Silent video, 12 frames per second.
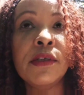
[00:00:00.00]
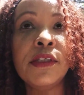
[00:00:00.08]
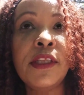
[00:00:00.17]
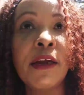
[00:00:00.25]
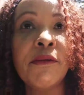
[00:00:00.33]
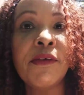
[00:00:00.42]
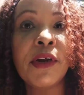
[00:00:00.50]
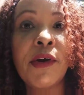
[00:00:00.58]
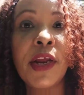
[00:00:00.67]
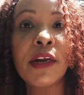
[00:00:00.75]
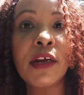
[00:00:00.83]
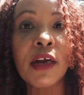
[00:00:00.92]
they're
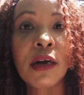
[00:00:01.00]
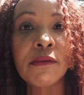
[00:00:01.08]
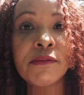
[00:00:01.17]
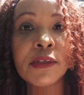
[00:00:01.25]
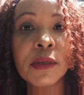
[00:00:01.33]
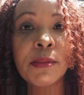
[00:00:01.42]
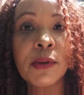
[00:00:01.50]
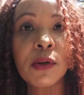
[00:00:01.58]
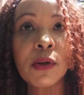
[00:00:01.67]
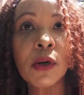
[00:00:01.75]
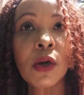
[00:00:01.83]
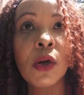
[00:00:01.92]
very
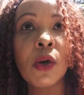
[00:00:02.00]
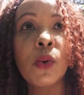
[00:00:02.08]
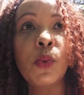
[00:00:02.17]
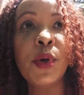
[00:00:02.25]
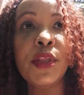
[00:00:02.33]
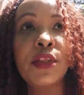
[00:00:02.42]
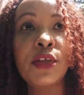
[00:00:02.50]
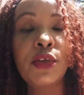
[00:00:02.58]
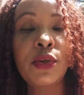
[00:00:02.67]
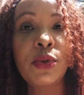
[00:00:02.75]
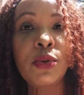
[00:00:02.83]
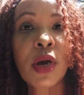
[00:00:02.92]
uncomfortable with
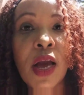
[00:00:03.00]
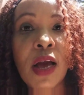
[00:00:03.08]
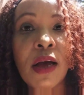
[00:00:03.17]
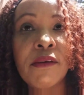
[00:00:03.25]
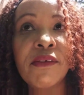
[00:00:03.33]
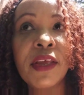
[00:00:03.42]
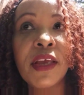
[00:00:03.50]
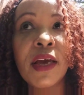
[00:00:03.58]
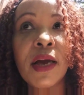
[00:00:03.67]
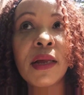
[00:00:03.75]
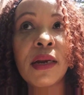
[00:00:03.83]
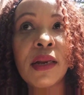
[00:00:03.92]
you having
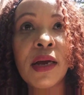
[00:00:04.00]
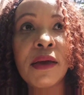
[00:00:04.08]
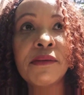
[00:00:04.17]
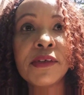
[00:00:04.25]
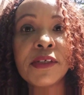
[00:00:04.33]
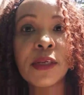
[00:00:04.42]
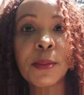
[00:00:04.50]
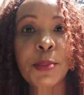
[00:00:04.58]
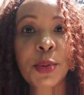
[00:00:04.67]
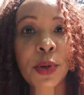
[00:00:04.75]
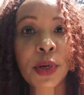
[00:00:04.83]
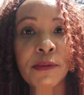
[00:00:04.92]
a life
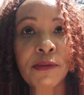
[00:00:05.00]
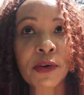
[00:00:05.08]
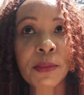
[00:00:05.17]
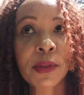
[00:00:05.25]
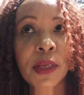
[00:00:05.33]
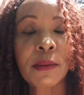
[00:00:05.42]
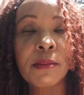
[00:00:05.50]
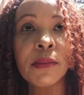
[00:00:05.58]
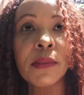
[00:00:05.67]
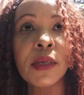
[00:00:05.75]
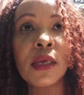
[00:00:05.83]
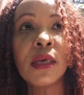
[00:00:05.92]
separate from them.
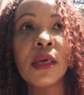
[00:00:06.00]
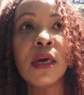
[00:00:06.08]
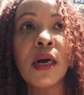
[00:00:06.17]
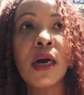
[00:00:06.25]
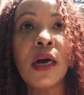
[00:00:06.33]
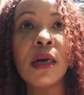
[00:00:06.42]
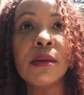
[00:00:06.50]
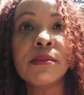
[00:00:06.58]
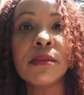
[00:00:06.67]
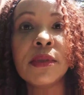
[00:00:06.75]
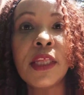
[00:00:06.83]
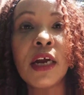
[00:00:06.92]

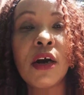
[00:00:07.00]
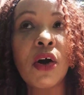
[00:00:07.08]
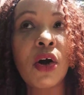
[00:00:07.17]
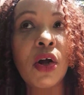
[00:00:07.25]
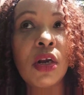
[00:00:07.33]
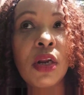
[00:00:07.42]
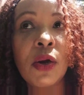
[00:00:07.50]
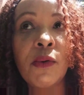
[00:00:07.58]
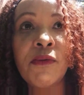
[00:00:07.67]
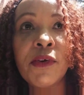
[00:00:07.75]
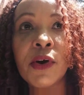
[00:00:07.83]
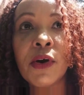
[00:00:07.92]
They're all
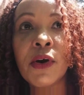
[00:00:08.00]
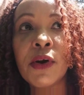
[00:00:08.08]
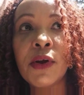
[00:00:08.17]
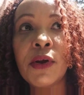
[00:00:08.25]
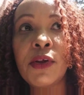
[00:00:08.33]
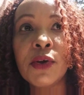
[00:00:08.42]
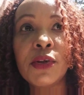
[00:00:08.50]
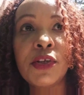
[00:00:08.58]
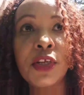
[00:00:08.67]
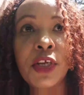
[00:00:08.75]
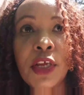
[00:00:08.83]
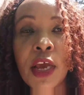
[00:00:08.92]
over your
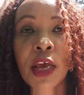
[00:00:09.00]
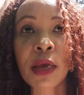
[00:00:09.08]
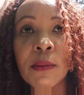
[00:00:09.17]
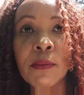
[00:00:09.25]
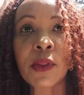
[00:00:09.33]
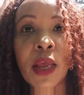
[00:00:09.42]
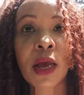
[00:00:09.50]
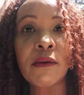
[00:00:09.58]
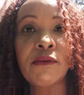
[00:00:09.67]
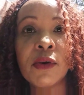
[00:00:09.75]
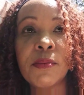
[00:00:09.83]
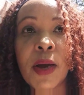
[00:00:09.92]
DM, they
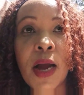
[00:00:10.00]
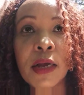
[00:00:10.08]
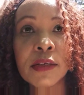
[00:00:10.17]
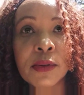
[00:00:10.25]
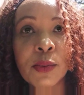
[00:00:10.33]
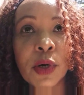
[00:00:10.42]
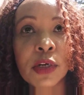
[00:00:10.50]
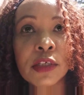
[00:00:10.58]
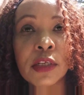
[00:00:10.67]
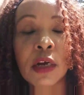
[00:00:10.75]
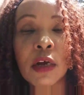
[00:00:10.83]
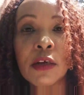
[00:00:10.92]
have your passwords,
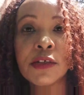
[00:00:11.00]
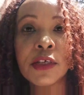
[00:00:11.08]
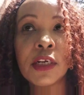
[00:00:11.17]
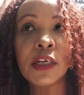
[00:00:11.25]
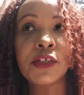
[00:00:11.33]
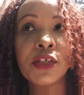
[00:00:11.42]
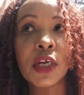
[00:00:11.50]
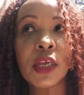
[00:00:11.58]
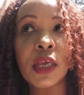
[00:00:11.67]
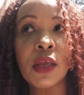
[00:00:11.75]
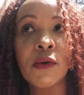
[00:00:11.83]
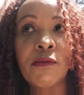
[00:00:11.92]
they're constantly
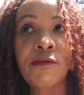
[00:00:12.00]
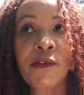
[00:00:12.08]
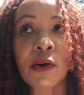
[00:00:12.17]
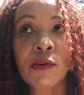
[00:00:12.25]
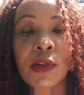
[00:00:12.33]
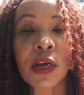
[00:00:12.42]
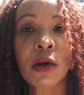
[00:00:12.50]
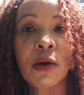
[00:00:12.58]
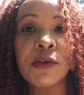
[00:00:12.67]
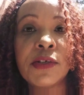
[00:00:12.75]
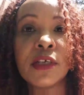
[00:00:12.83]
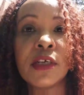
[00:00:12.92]
checking your phone, they're
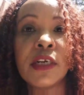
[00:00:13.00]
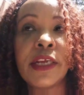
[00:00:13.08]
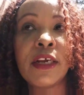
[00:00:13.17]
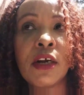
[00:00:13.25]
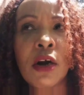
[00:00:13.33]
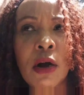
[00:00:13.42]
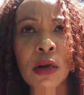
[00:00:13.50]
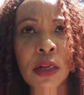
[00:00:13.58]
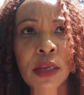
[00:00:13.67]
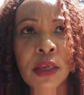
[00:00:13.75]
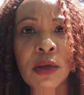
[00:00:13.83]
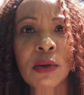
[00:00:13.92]
constantly
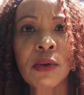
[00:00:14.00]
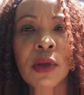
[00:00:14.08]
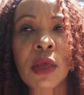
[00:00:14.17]
calling you,